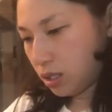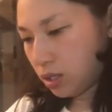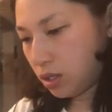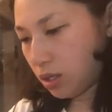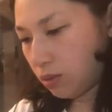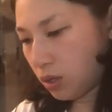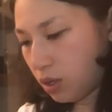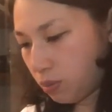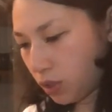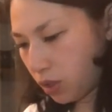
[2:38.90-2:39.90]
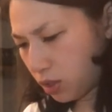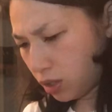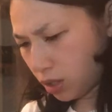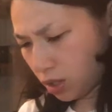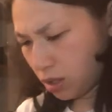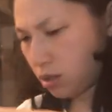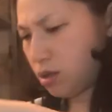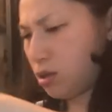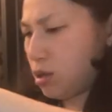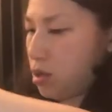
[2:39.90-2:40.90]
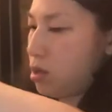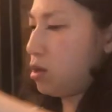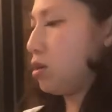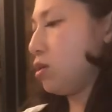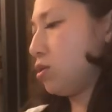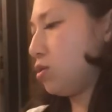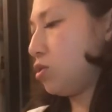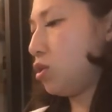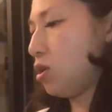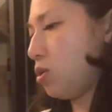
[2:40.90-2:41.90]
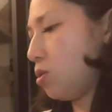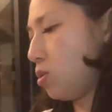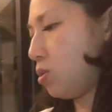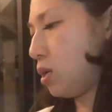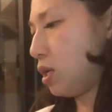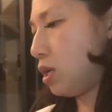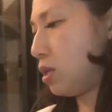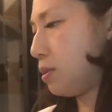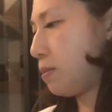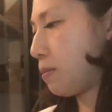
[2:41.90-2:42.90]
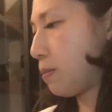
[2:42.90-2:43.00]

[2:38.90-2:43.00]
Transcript: So I'm gonna put two in,